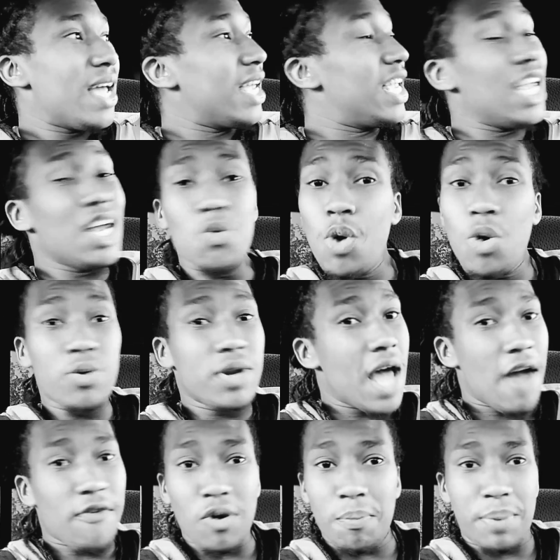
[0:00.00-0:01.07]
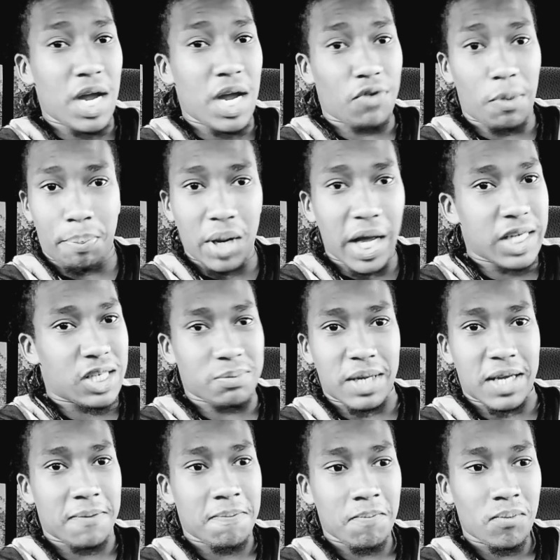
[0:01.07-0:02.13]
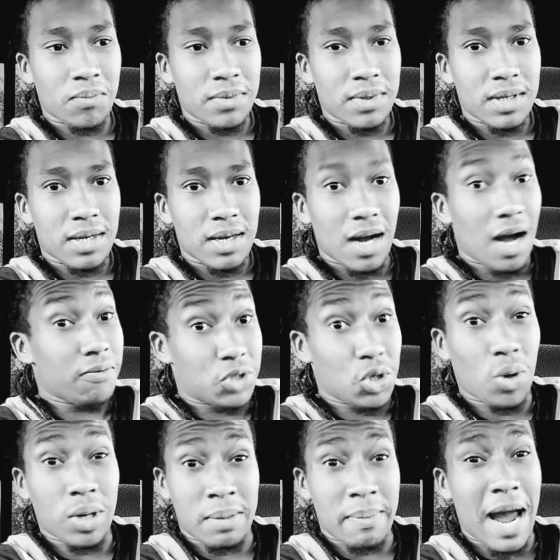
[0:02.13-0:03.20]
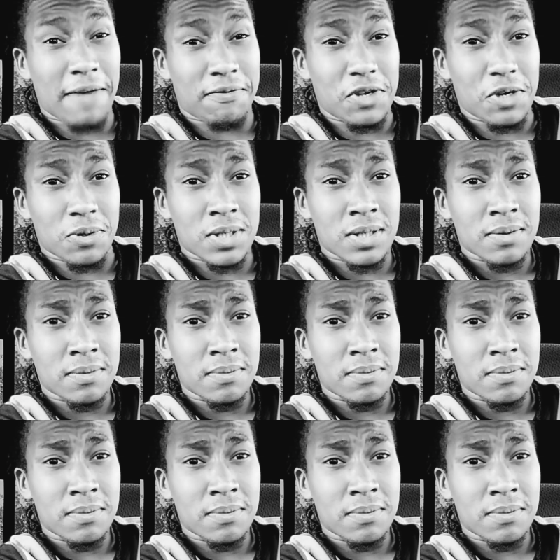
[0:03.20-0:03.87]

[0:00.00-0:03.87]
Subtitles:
He will never be a replacement of Jordan Matthews.